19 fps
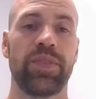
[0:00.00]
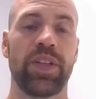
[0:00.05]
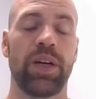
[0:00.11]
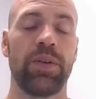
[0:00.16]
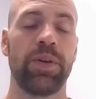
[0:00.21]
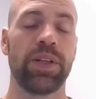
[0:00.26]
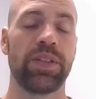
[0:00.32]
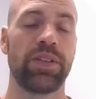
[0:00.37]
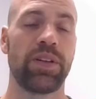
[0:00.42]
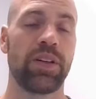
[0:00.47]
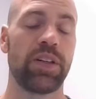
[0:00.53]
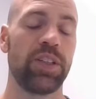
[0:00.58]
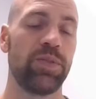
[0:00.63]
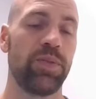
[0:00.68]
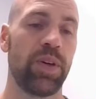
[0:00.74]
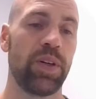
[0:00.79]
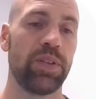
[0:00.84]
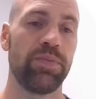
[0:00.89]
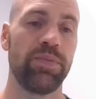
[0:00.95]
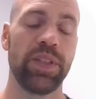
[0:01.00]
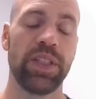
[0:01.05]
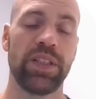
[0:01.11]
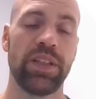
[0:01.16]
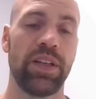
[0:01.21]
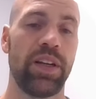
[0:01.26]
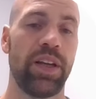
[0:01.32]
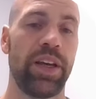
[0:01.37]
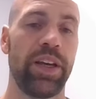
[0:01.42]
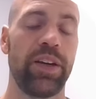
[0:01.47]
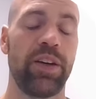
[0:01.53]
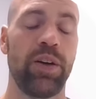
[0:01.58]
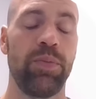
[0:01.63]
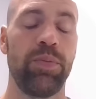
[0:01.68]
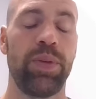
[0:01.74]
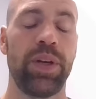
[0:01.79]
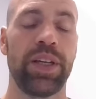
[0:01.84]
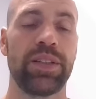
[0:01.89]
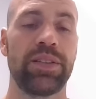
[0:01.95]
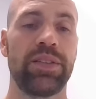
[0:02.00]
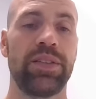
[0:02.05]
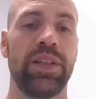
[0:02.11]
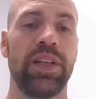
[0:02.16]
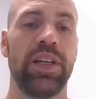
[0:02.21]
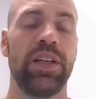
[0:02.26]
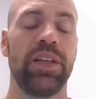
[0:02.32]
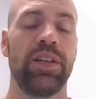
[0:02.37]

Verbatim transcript: And we are talking about mid and high complex